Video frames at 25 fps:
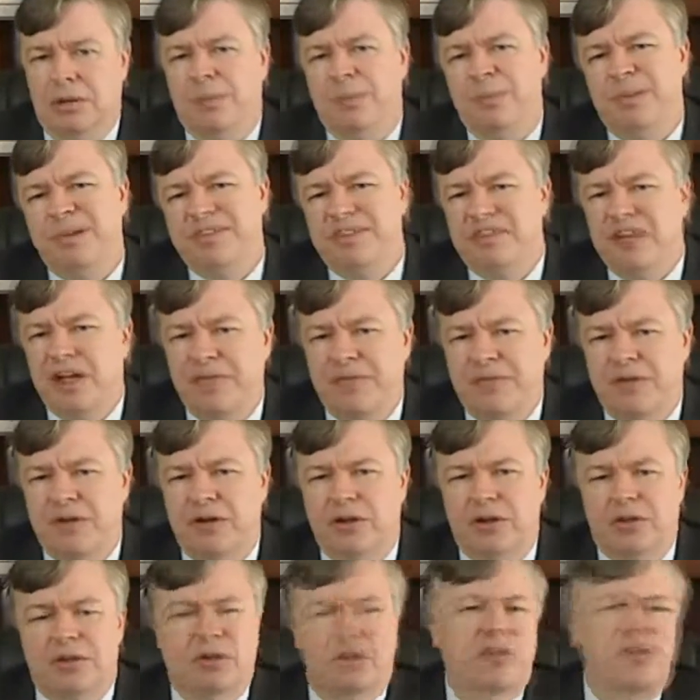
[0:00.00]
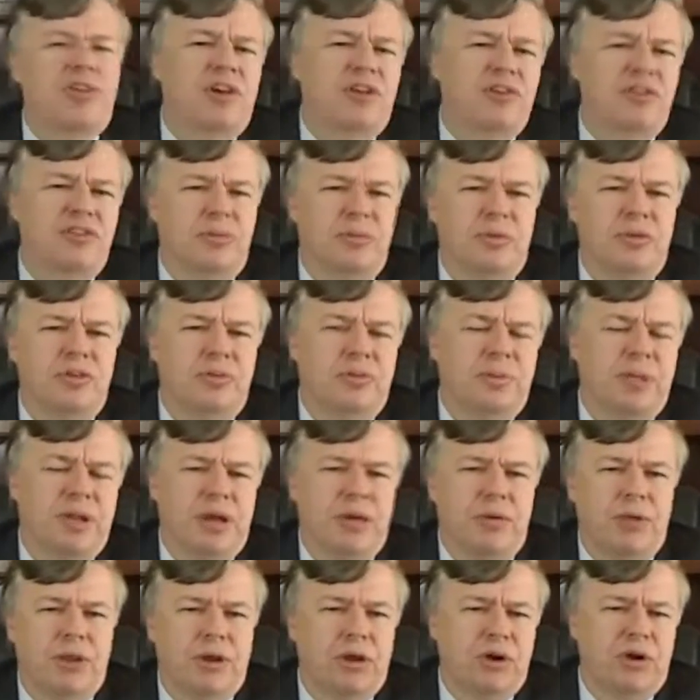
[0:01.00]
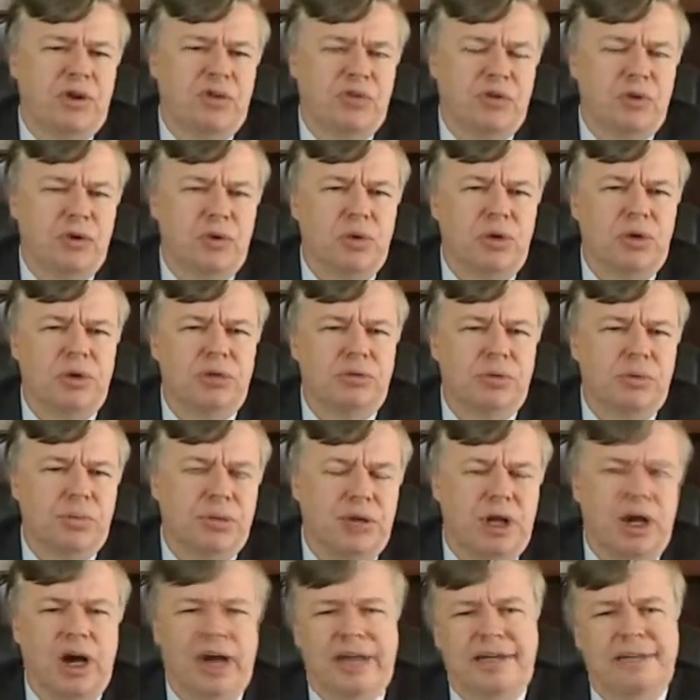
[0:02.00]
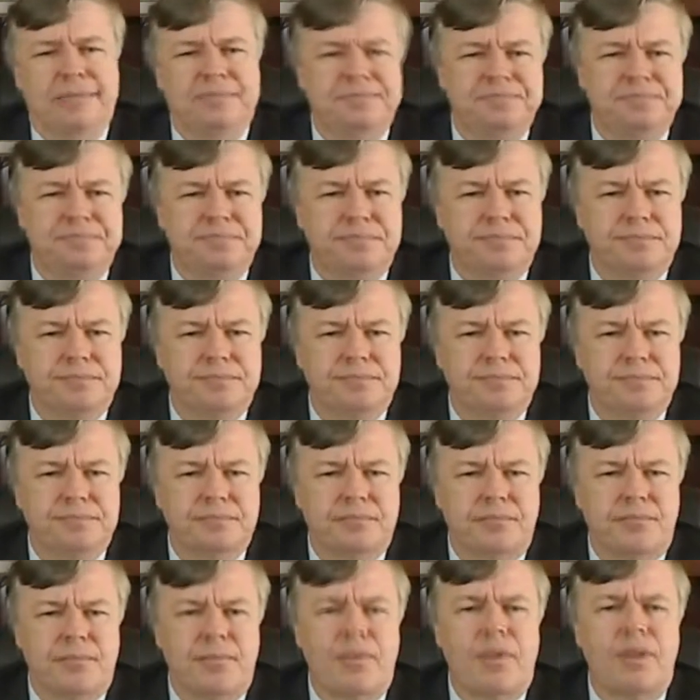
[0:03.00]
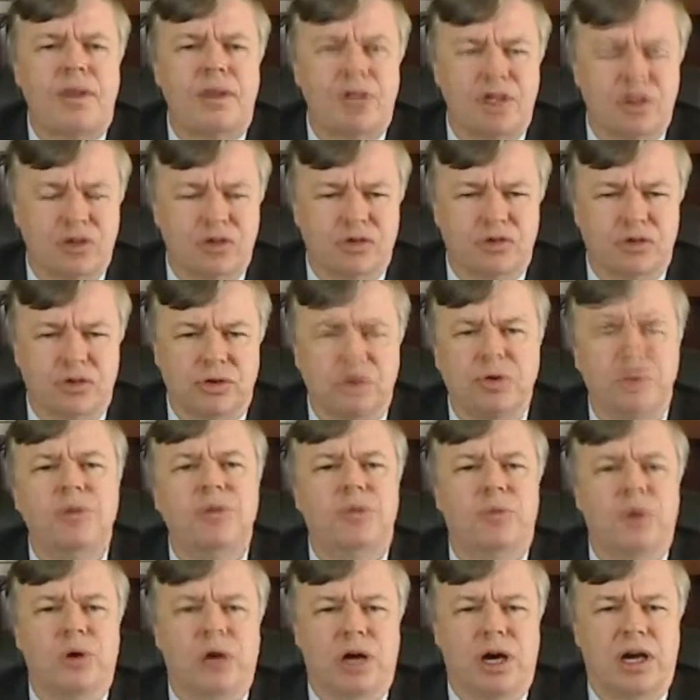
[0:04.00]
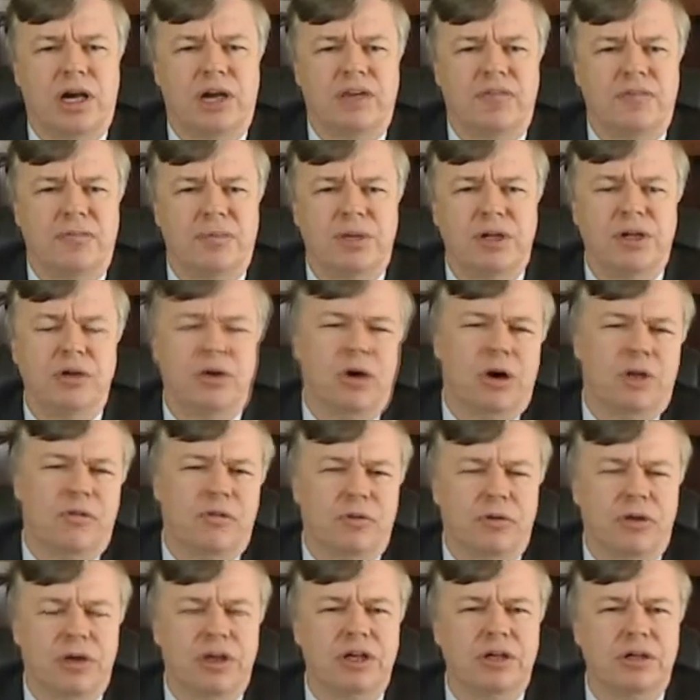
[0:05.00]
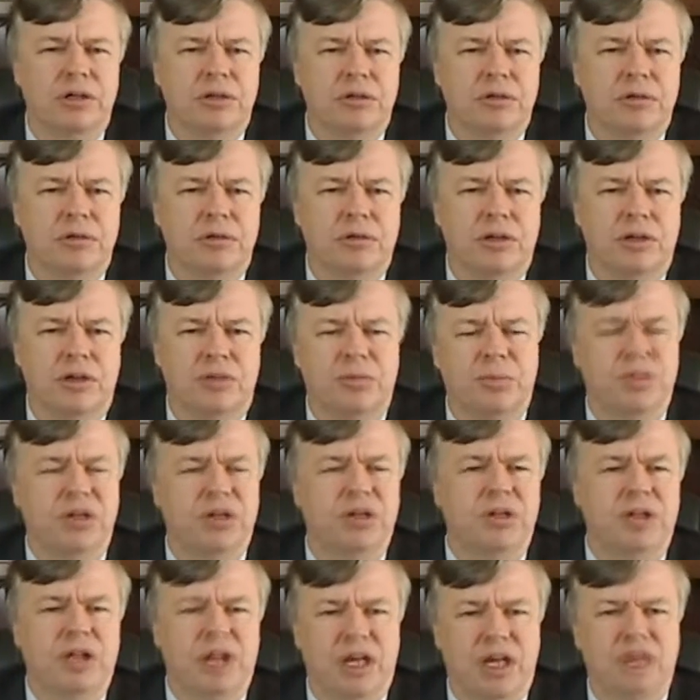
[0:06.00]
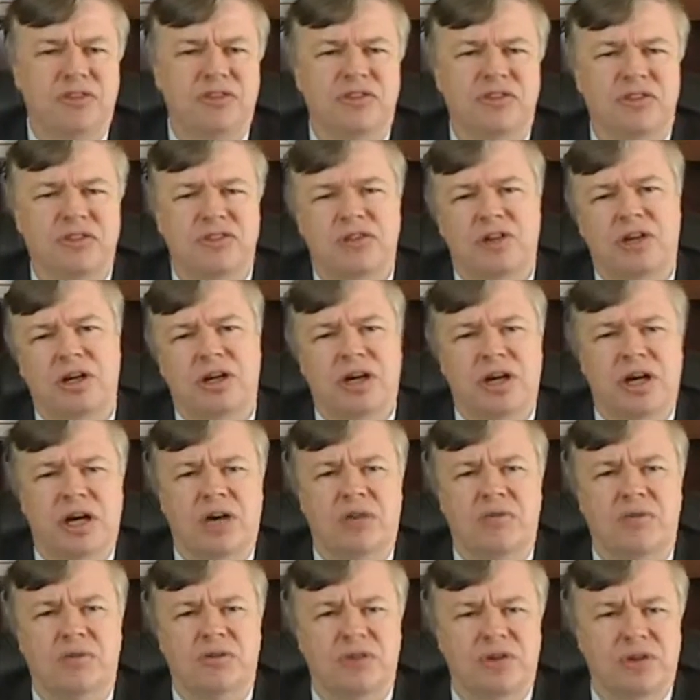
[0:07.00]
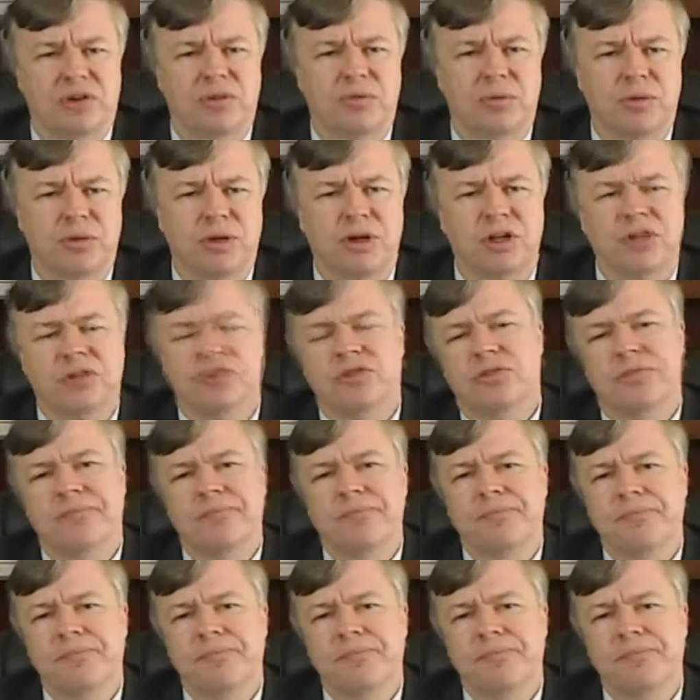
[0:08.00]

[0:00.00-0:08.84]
But it's not fair to criticize someone's plan without offering one in reply. In truth, what I have been offering has been in the hands of the Senate now for several months.